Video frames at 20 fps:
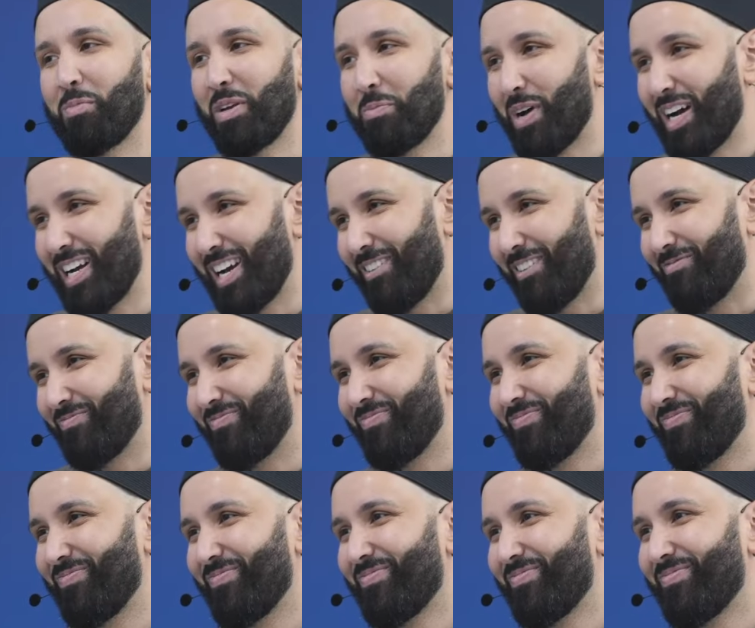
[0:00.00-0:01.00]
me by now.
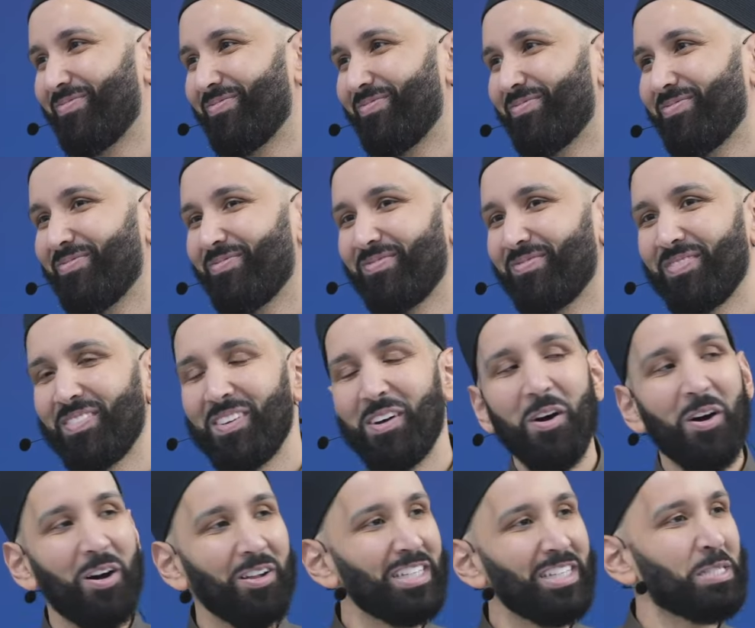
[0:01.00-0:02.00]

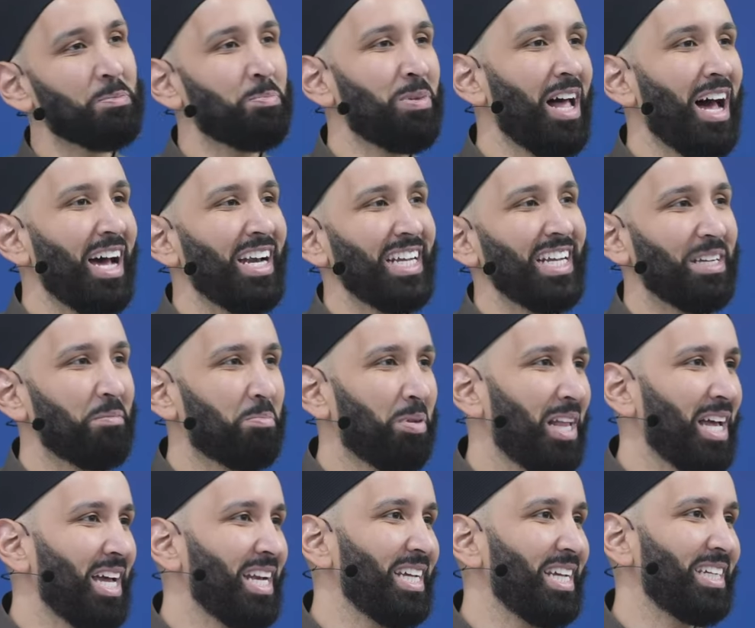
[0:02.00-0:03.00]
All this plotting and
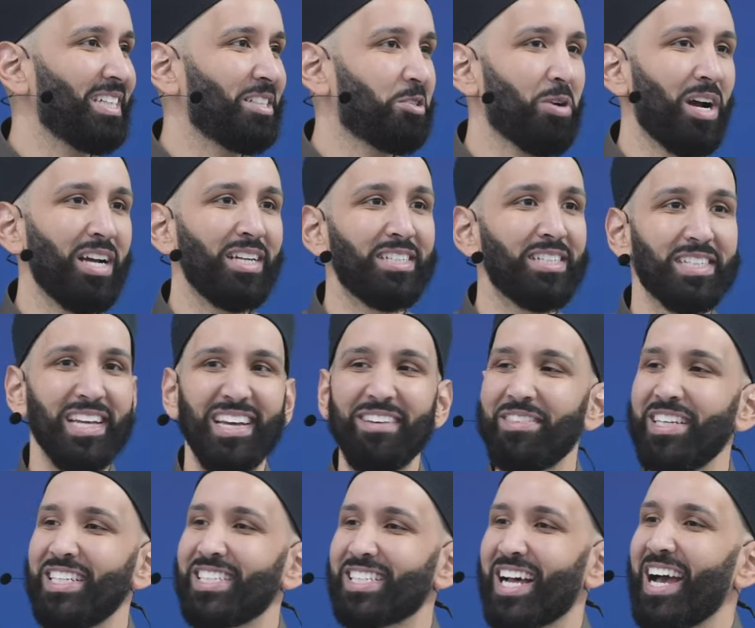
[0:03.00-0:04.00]
planning and trying to save
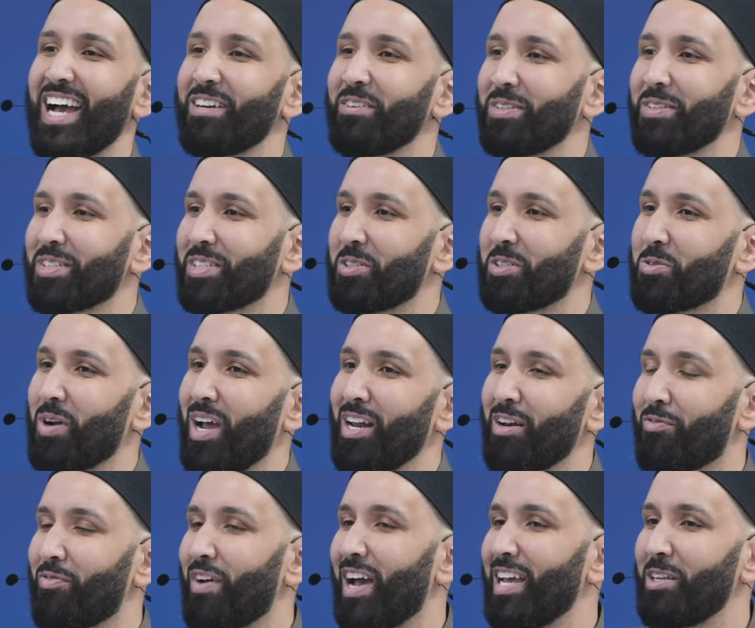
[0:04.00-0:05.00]
these idols and trying
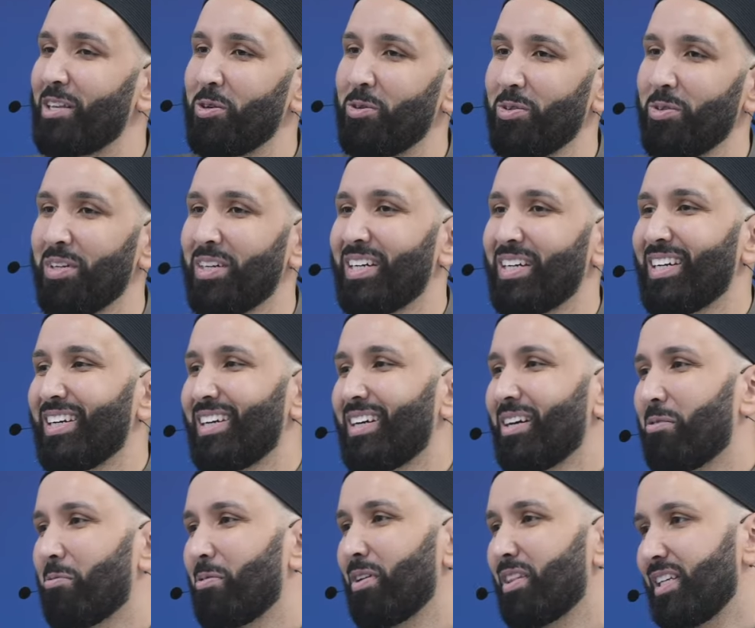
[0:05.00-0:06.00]
to fight you
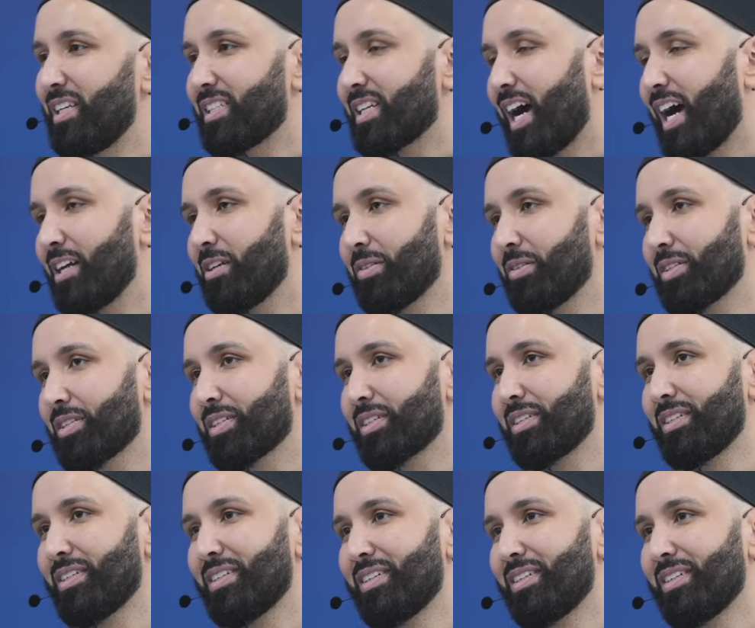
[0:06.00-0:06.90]
with these idols.